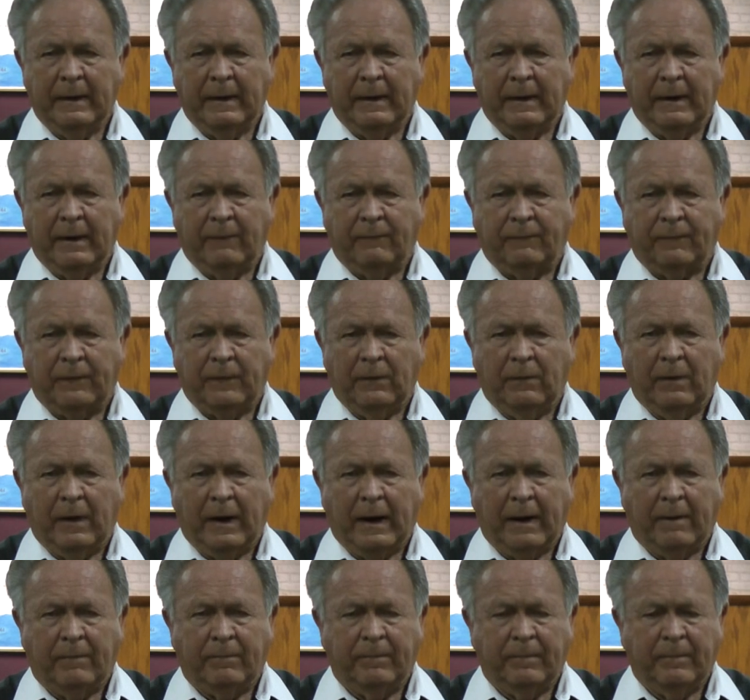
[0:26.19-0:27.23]
if you
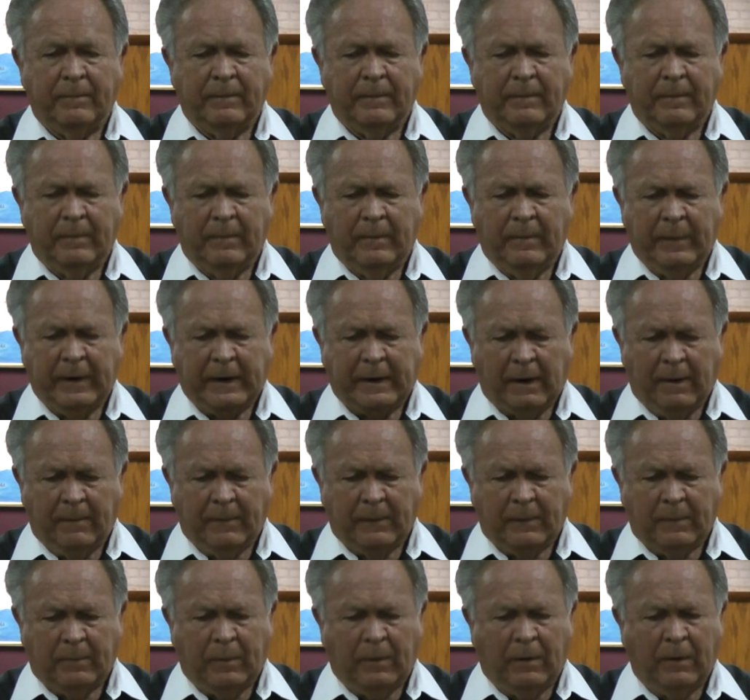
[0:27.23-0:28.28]
have become
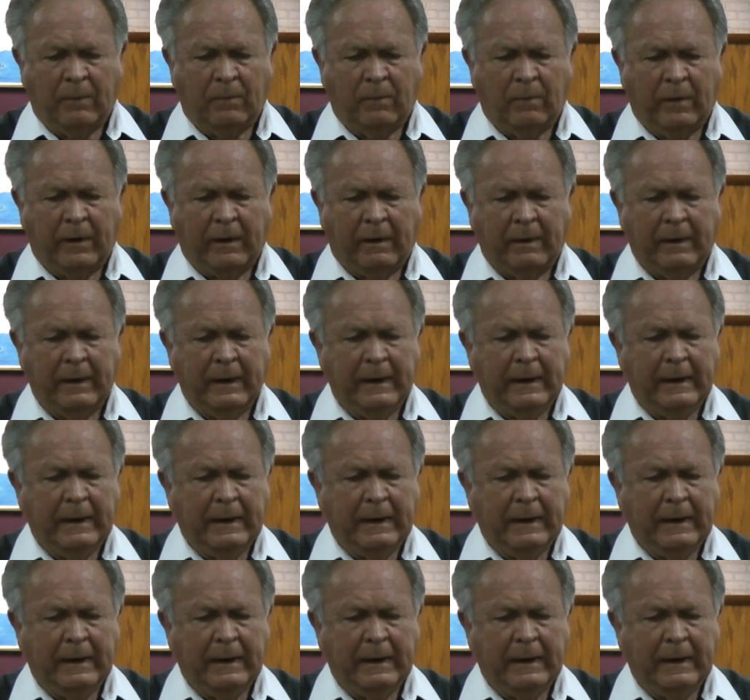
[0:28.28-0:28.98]
to the point where